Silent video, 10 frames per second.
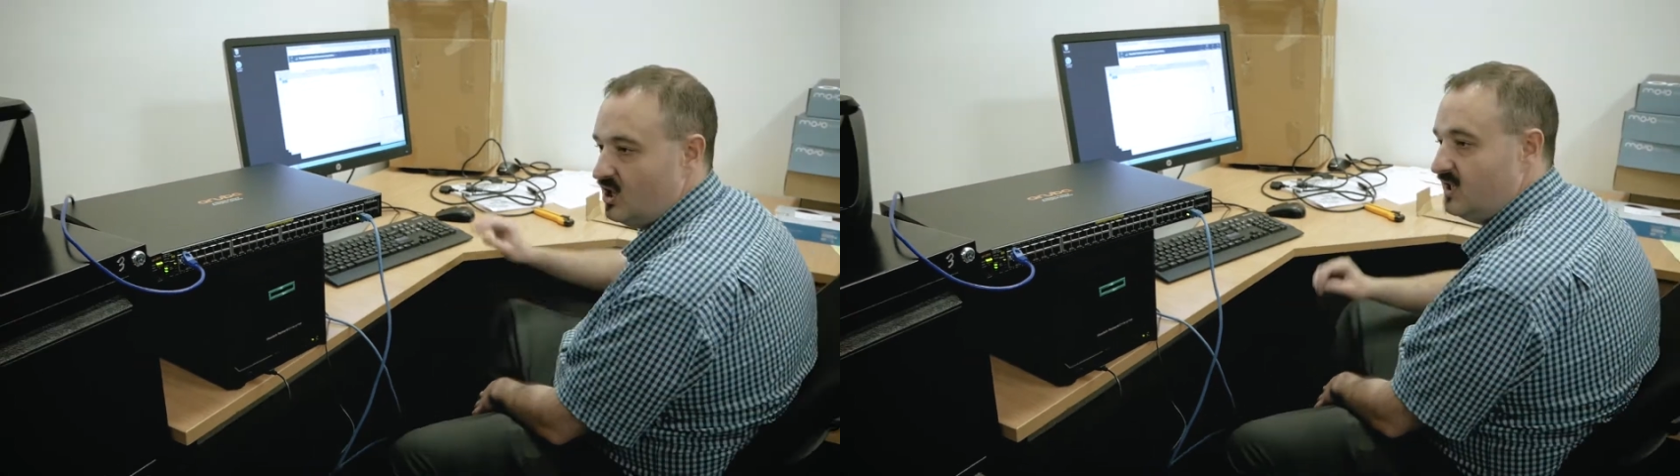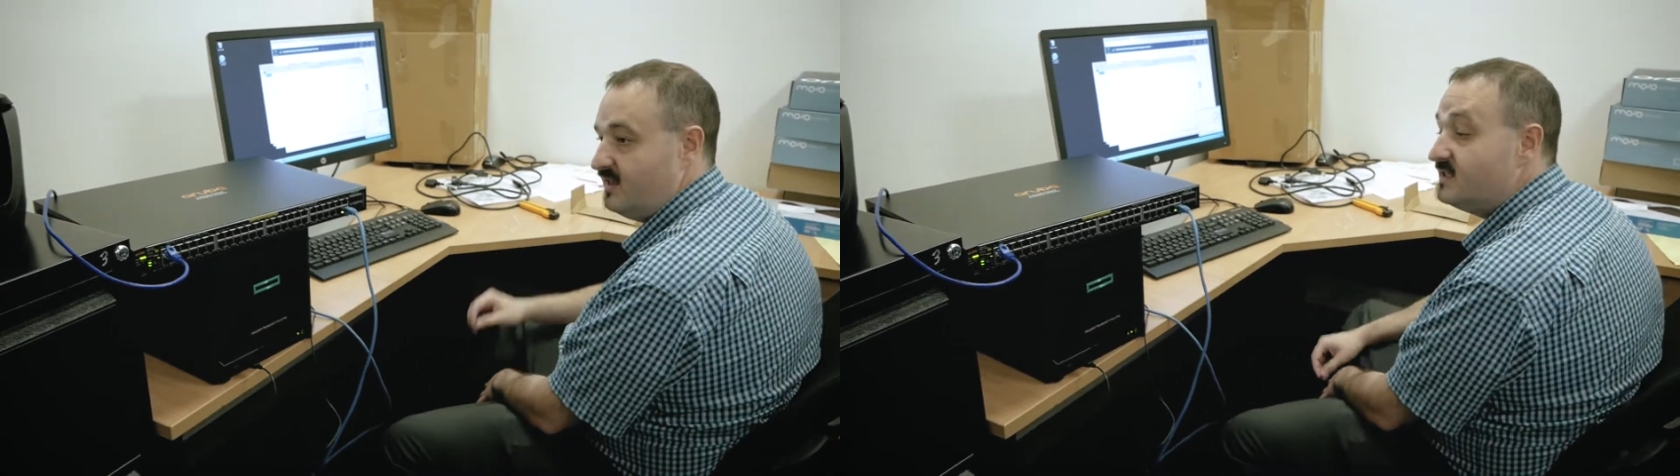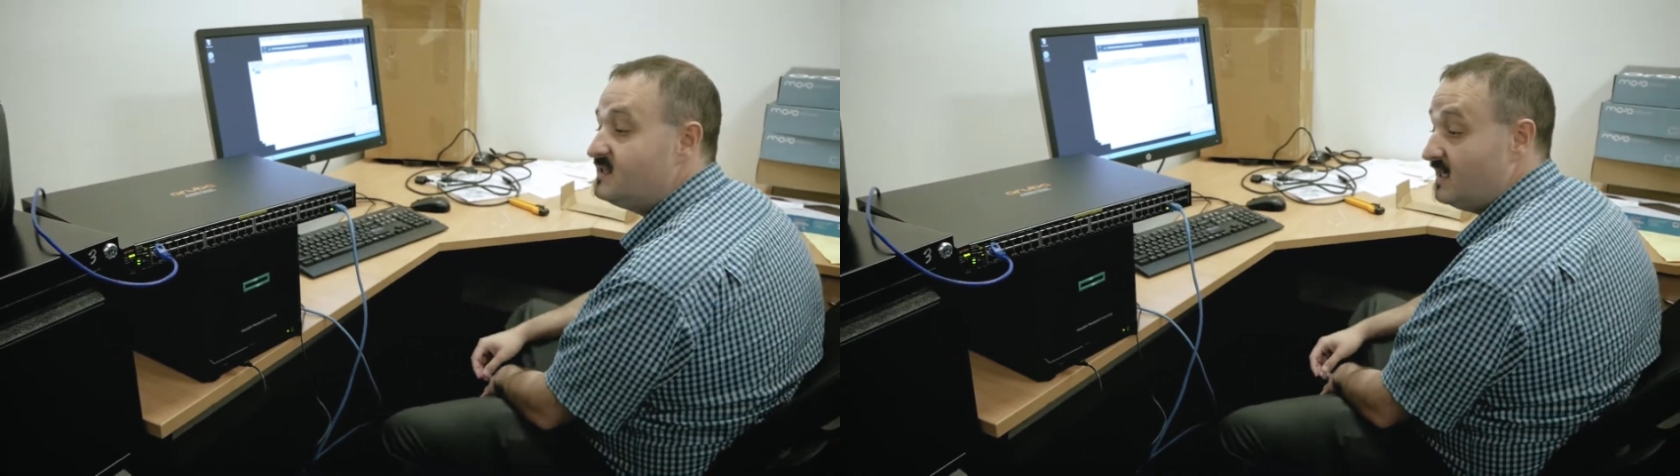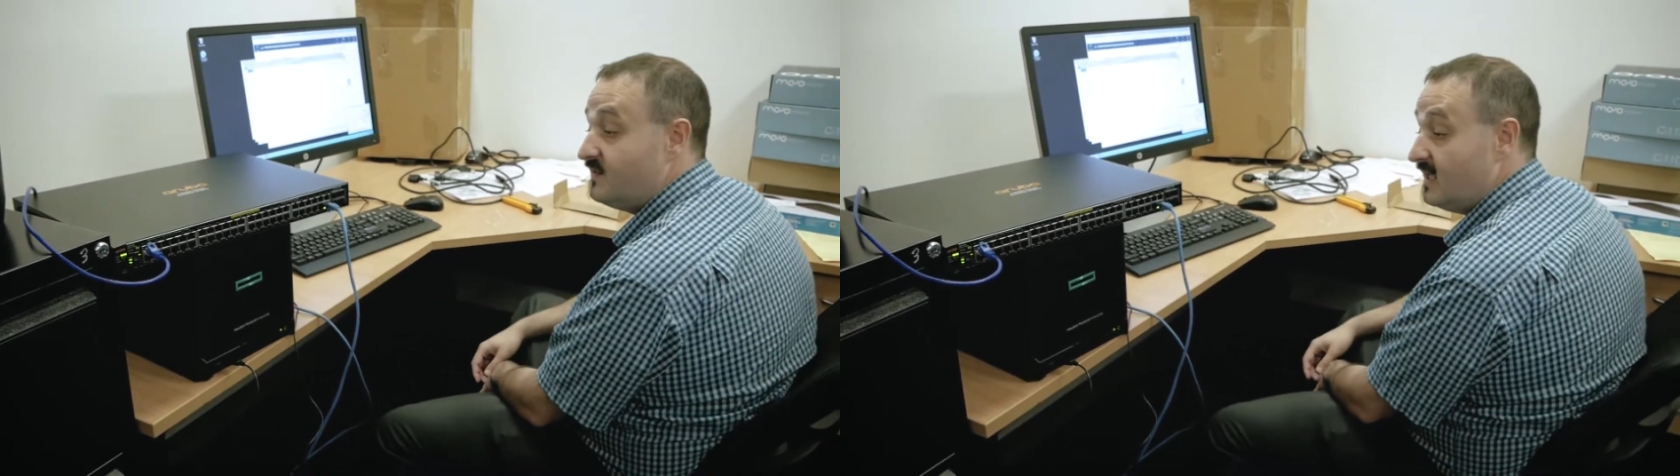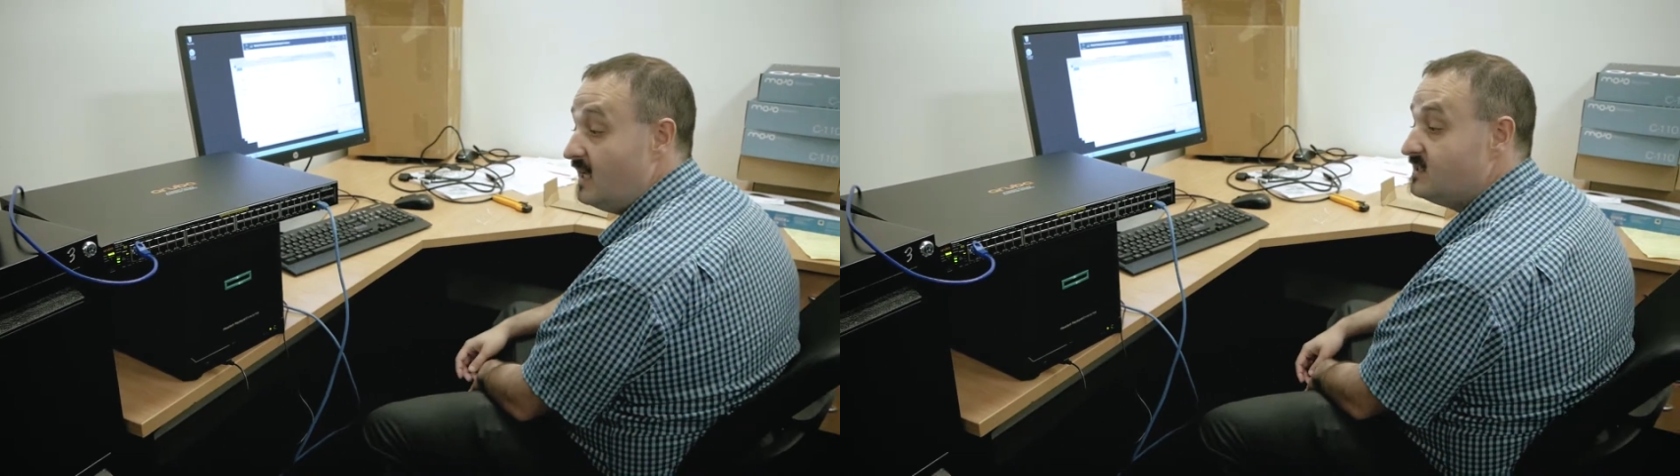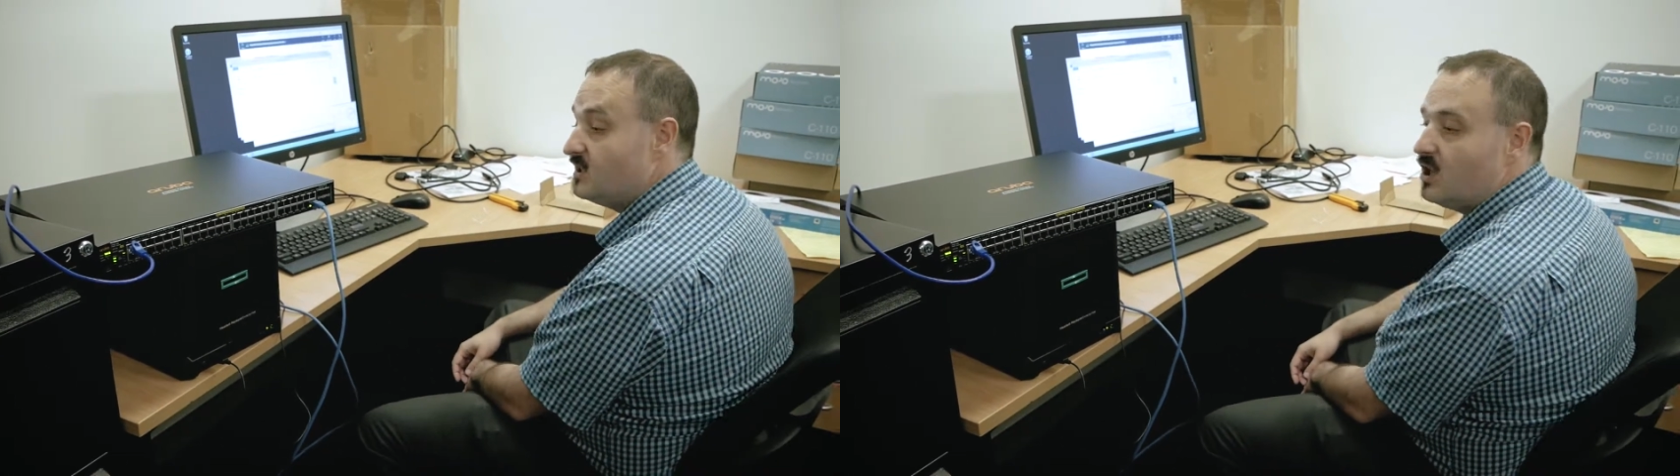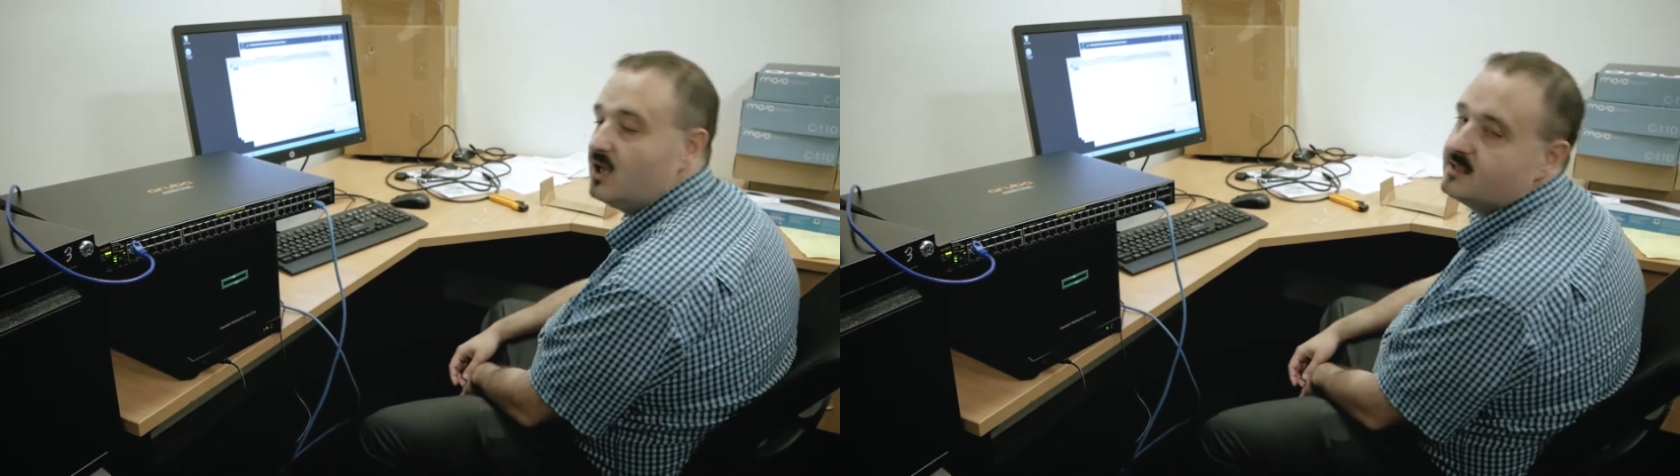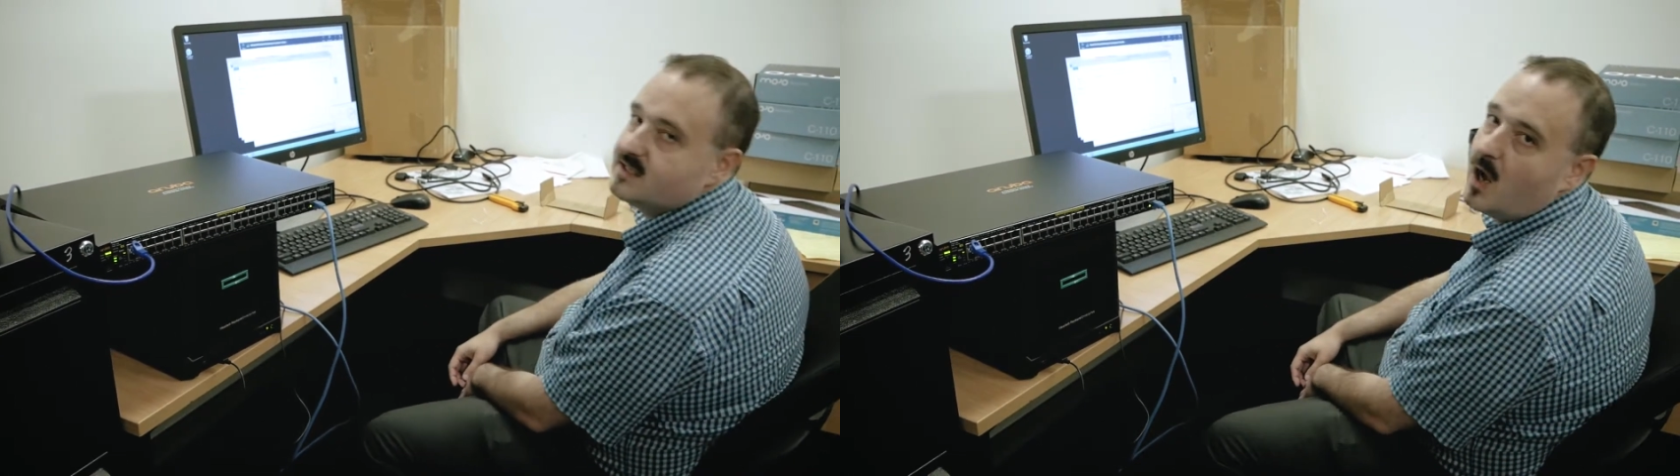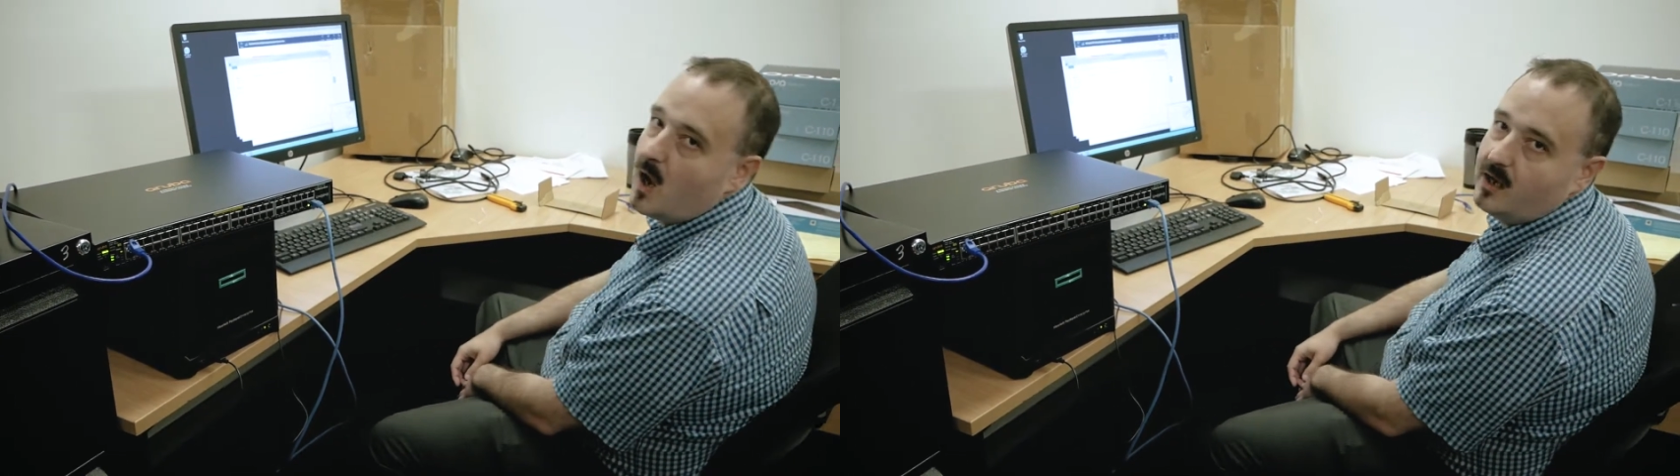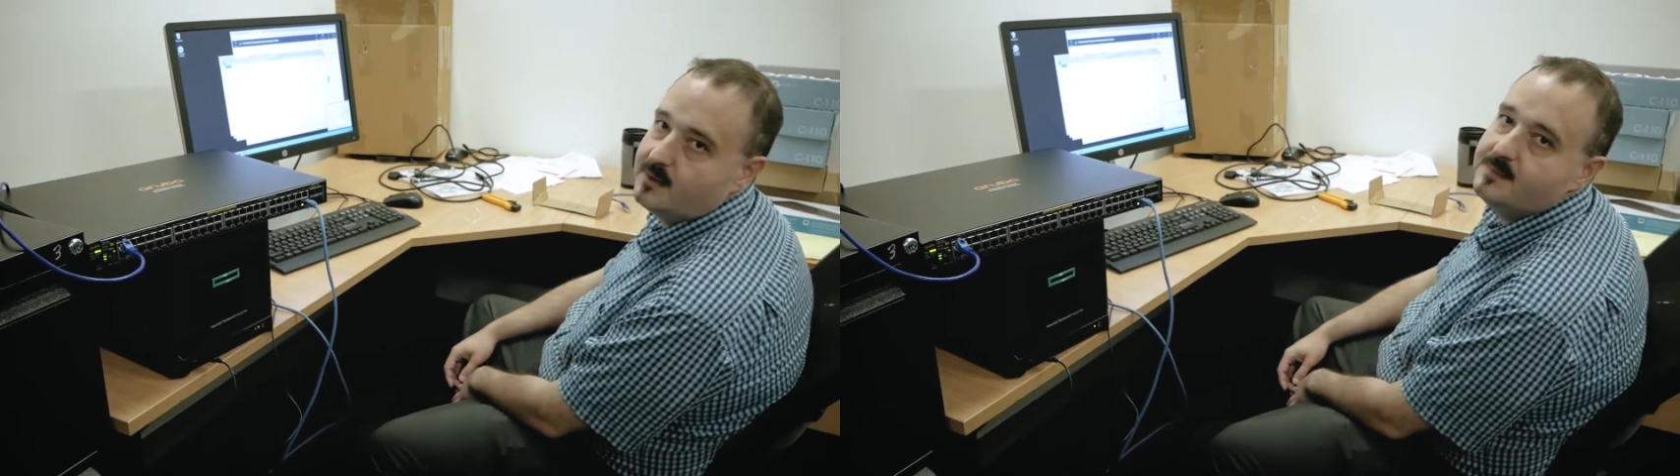lot of this stuff takes a lot of
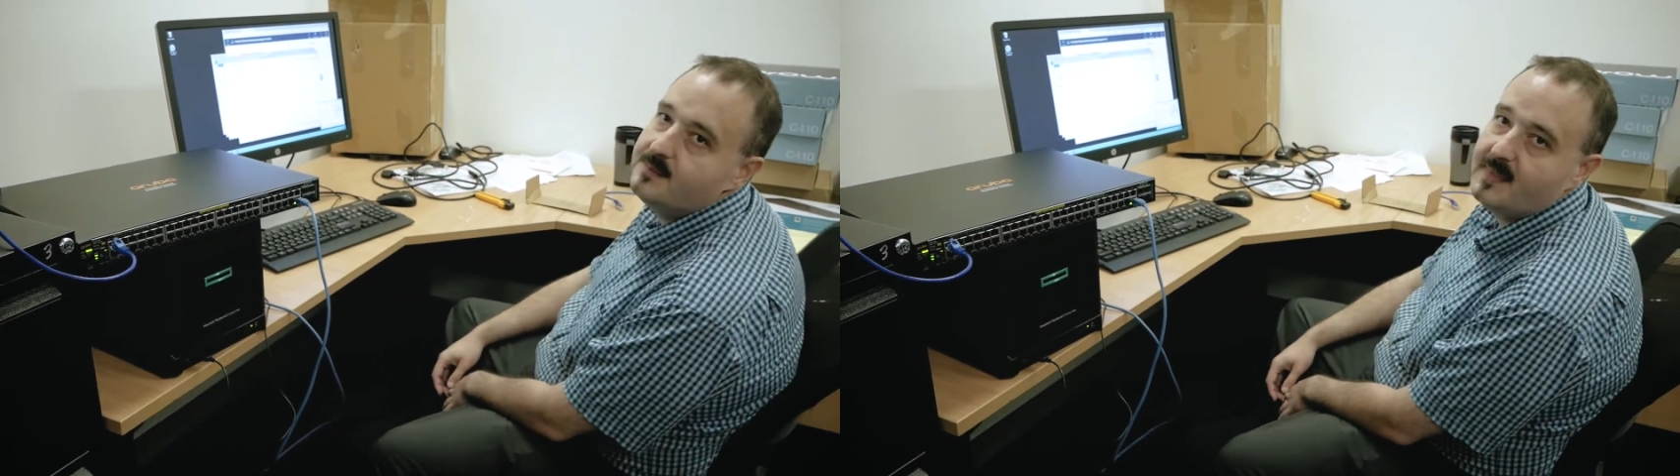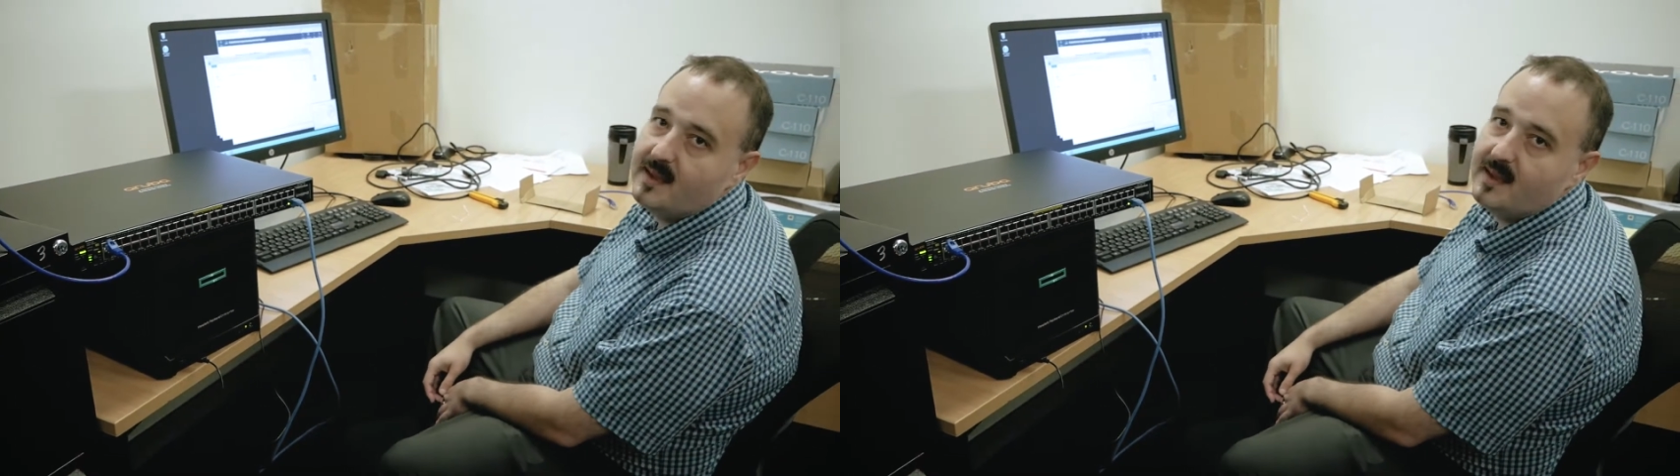time,